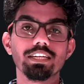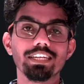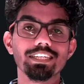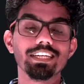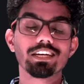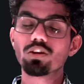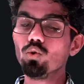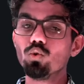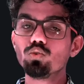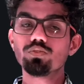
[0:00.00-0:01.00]
and it
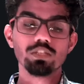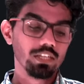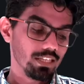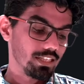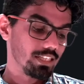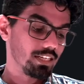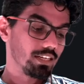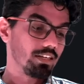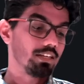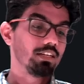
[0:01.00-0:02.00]
includes
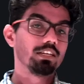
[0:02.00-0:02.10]
the